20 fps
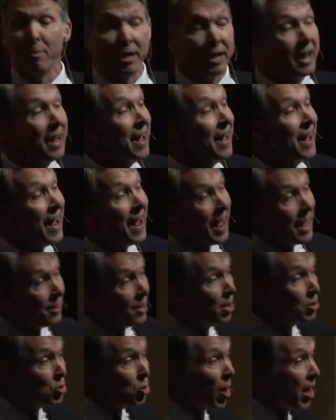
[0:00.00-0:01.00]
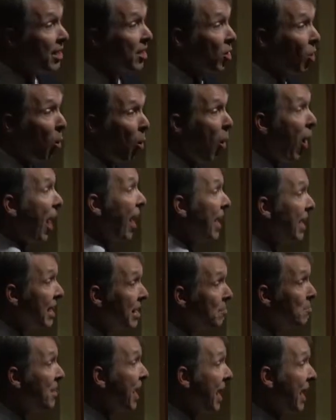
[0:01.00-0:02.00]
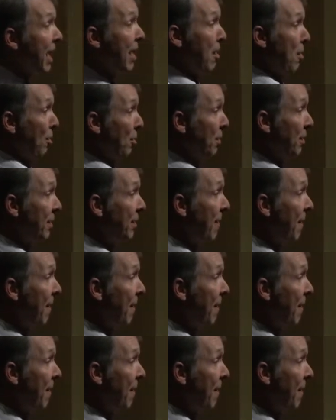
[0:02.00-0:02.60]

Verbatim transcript: me. And they're trying to quiet him down